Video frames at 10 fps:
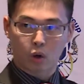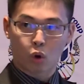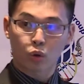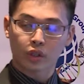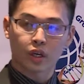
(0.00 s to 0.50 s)

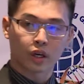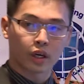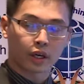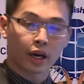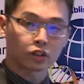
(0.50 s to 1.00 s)

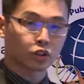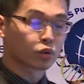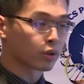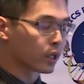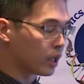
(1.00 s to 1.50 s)
cornea
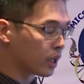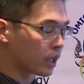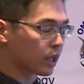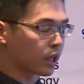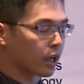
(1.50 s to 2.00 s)

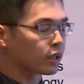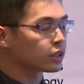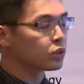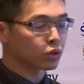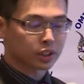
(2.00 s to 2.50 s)

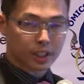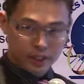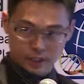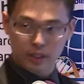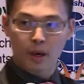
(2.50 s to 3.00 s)

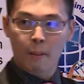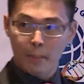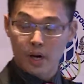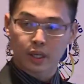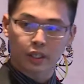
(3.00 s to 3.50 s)
keratinocytes
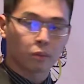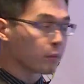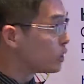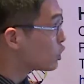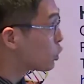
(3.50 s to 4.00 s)
marker,
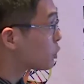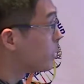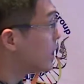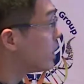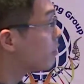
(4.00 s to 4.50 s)
which
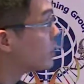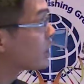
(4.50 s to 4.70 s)
means if